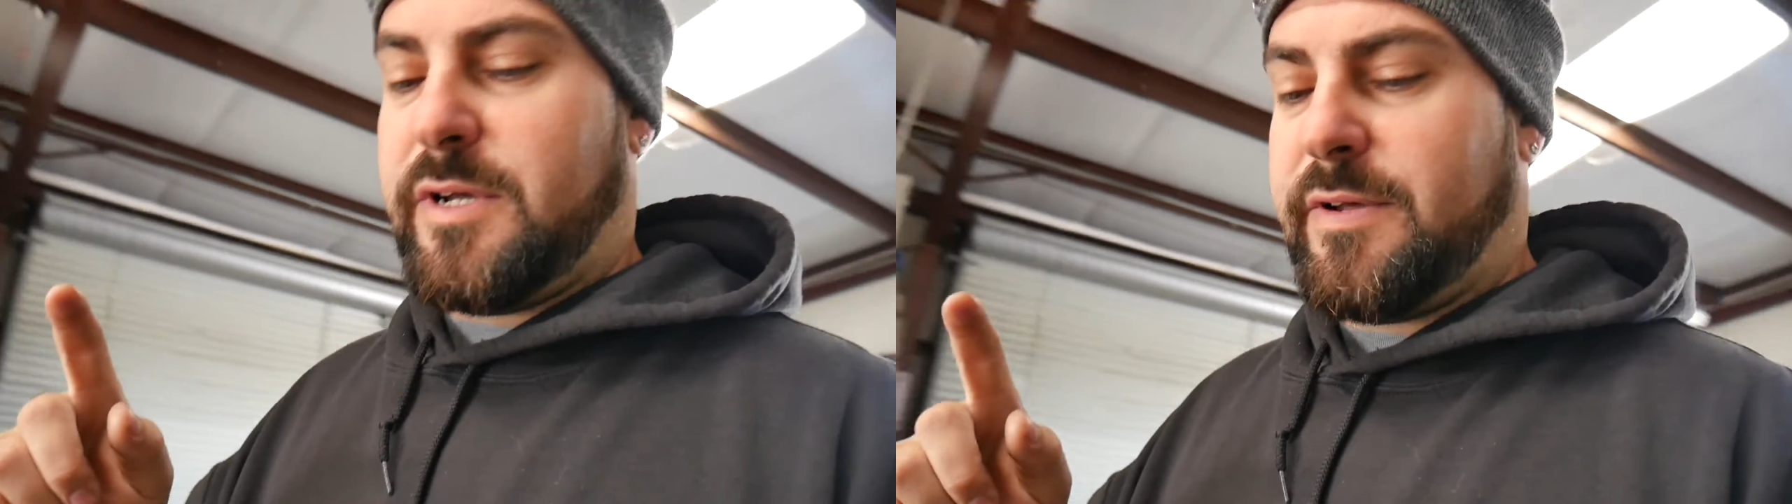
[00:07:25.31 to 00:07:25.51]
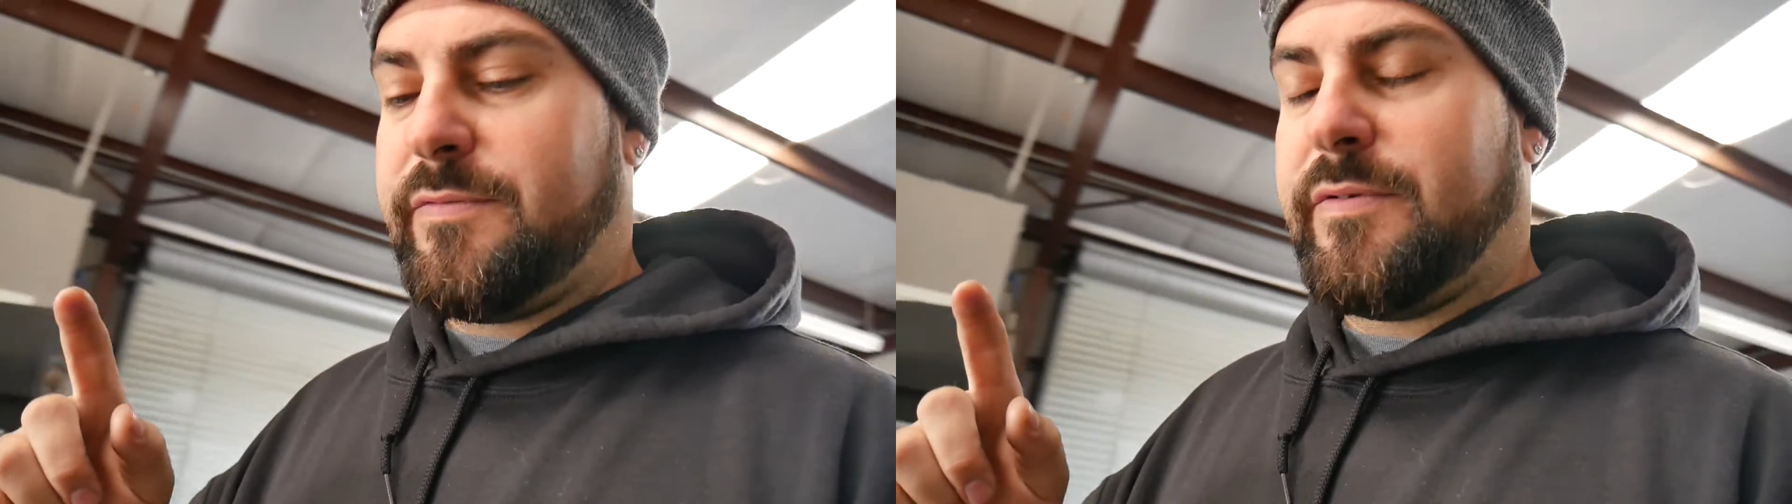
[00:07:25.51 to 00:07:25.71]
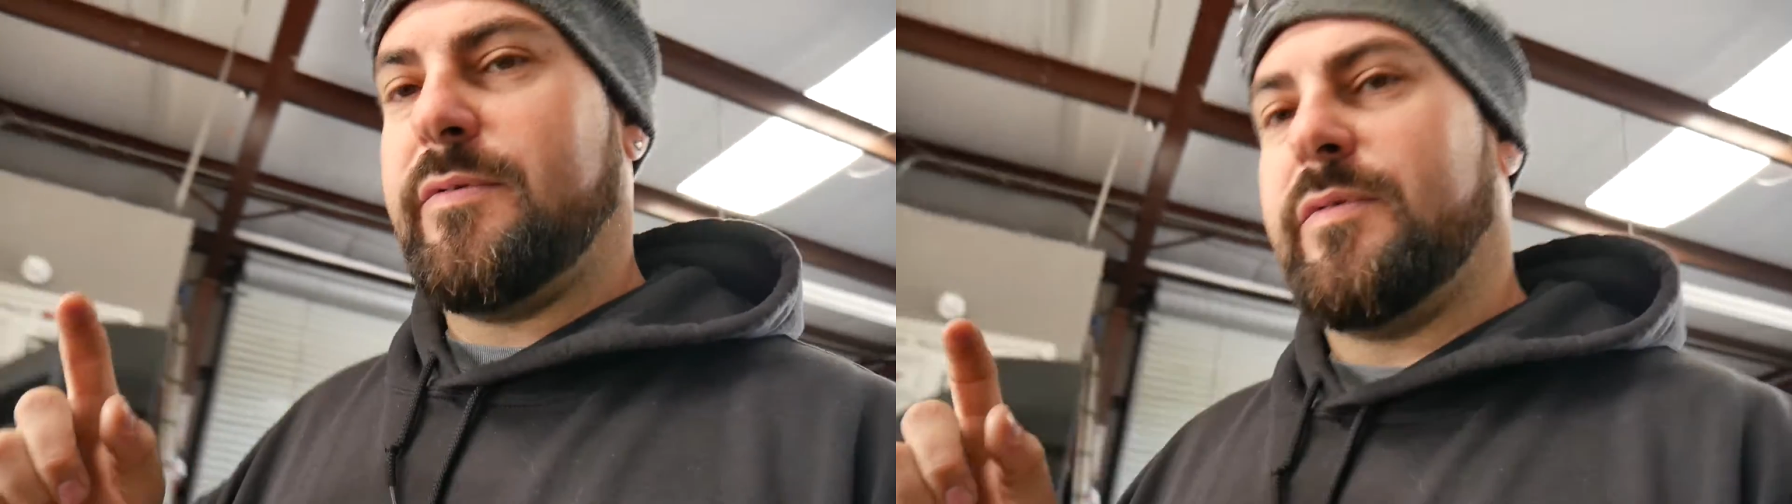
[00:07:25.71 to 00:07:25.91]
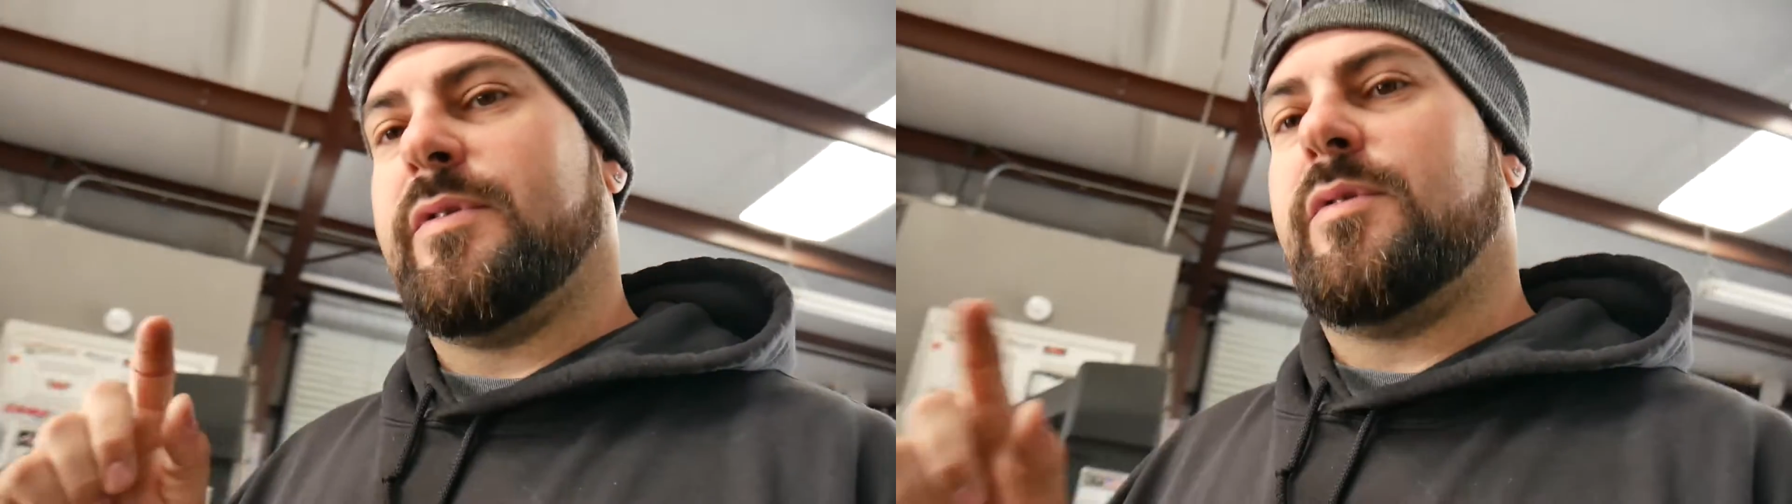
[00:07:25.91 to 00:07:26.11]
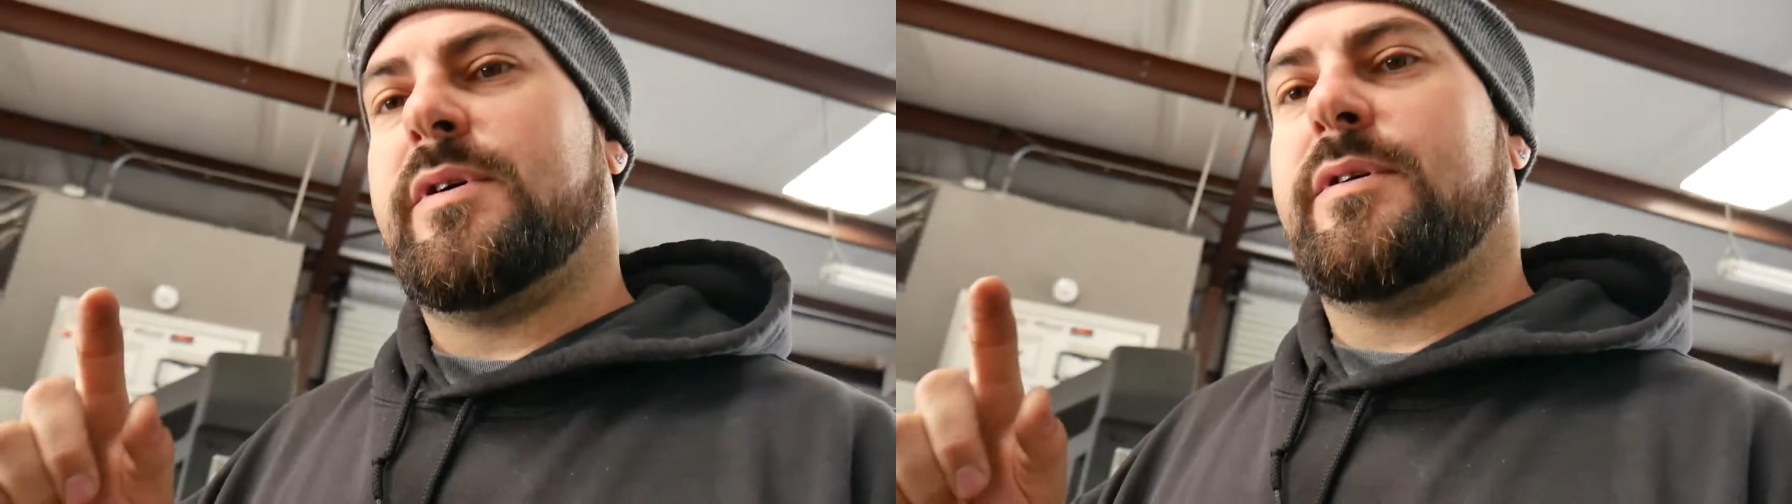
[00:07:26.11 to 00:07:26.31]
off
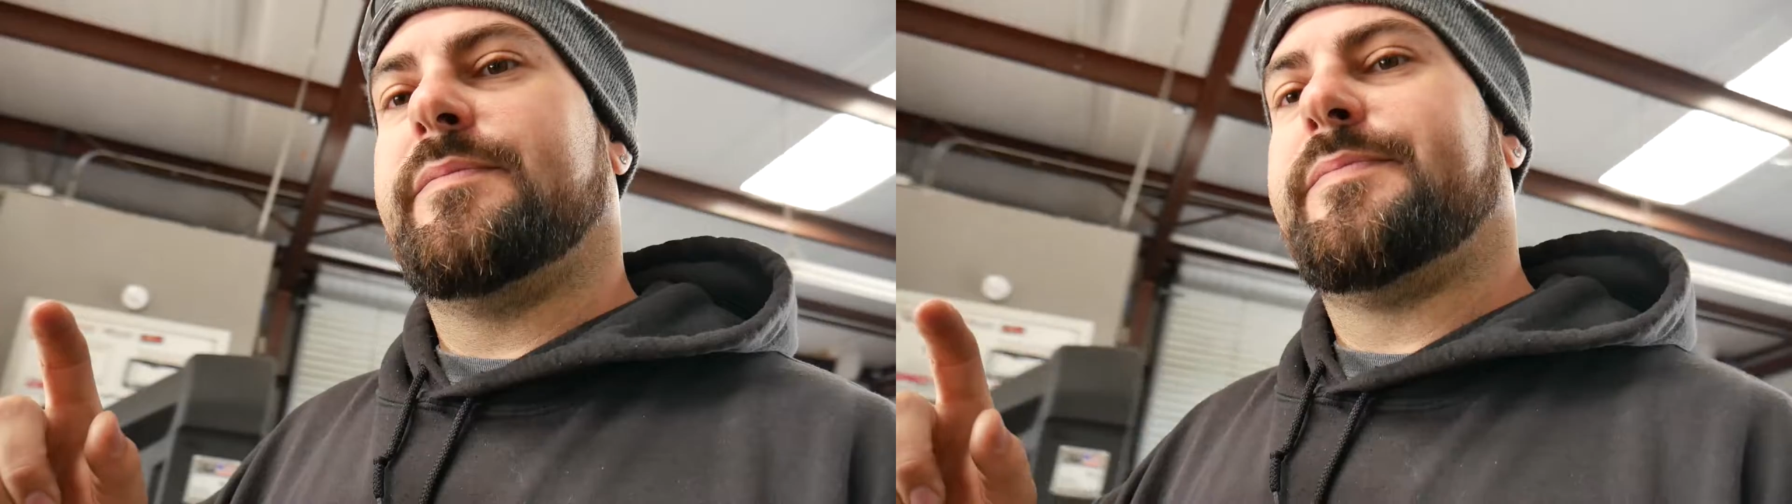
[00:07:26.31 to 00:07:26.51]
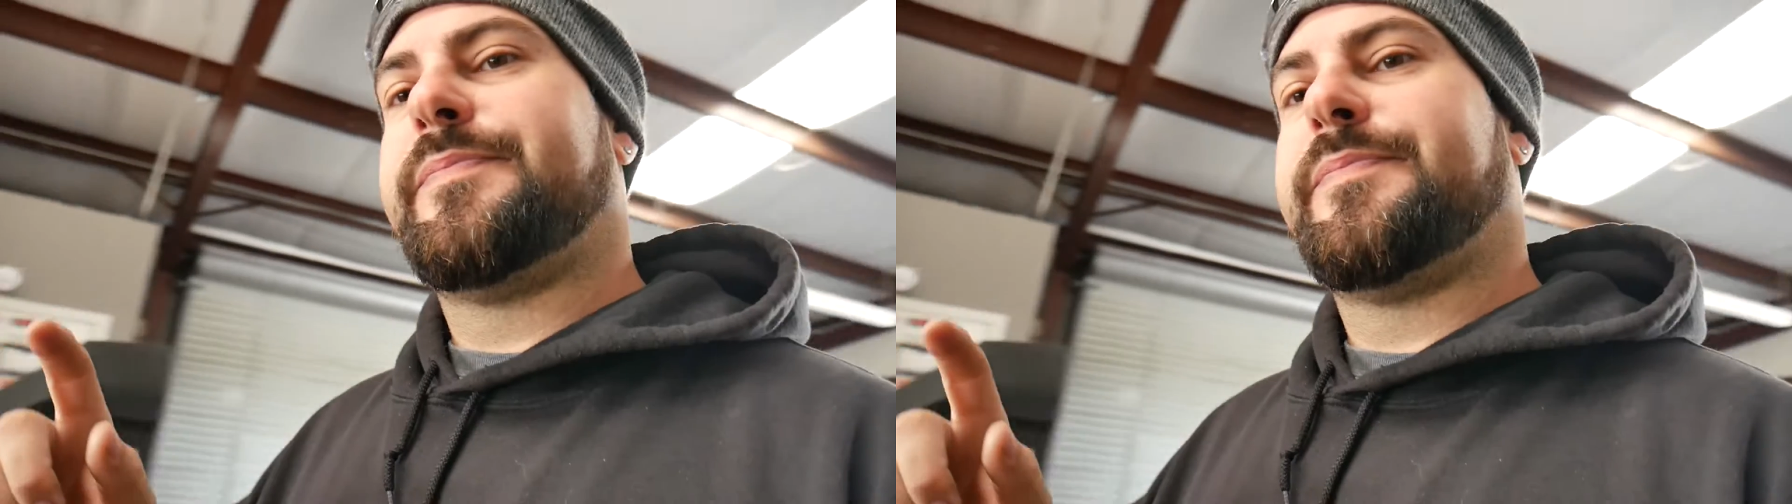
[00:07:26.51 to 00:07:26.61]
with oil